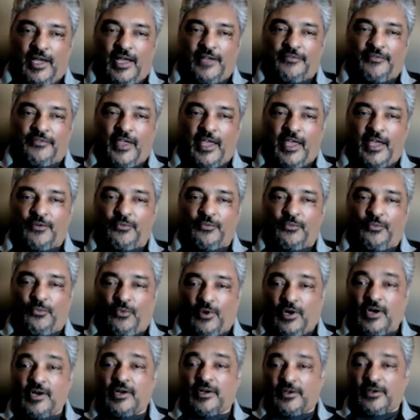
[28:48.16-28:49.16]
had
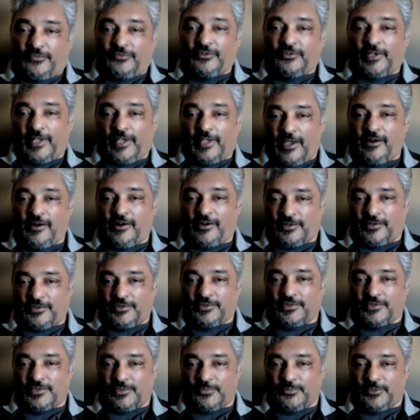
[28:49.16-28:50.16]
wonderful
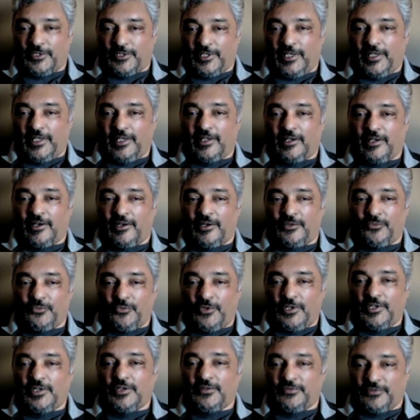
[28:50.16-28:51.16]
characters to play on
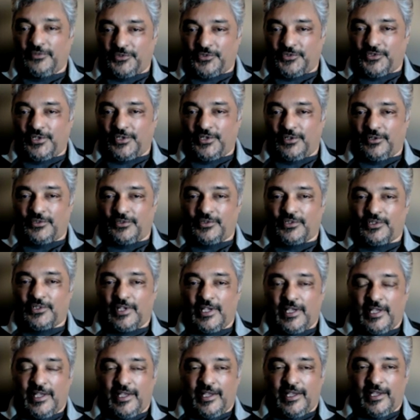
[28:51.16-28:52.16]
wonderful shows.
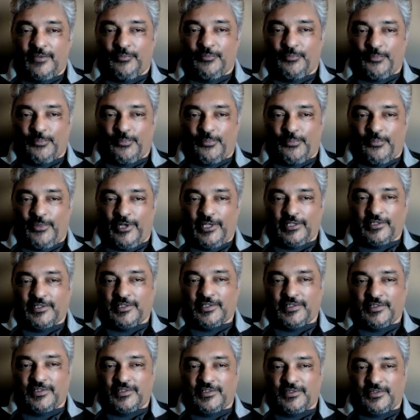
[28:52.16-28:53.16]
But
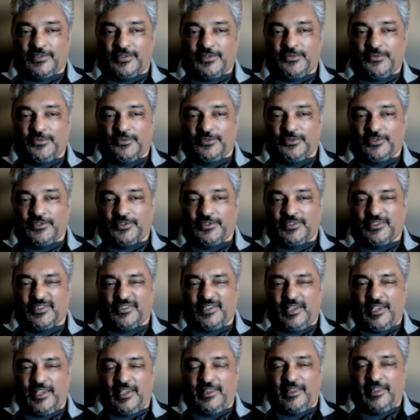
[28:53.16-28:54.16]
to
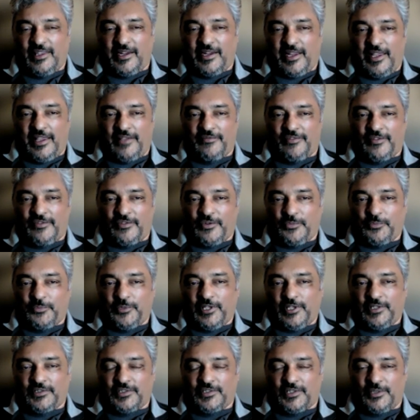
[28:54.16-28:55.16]
say that I have ever
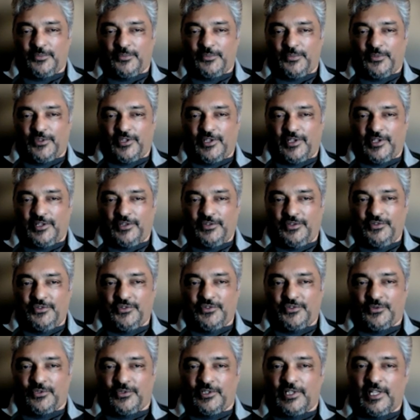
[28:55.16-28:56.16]
played something
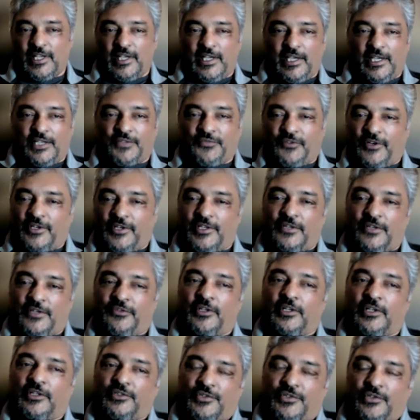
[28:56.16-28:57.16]
unusual, it's very
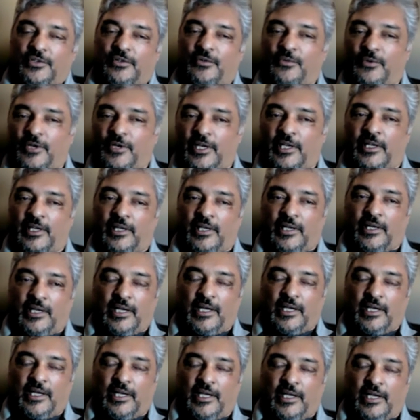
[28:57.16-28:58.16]
difficult. You know why?
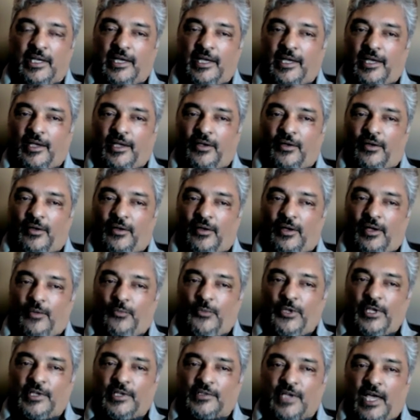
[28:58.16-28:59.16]

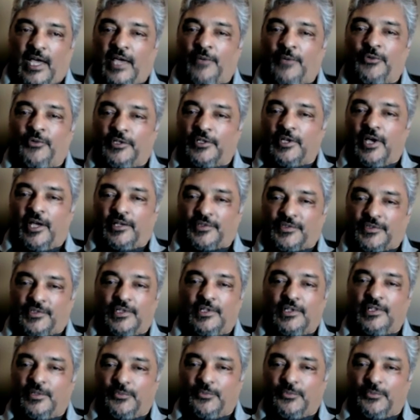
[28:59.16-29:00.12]
Because I would not see them as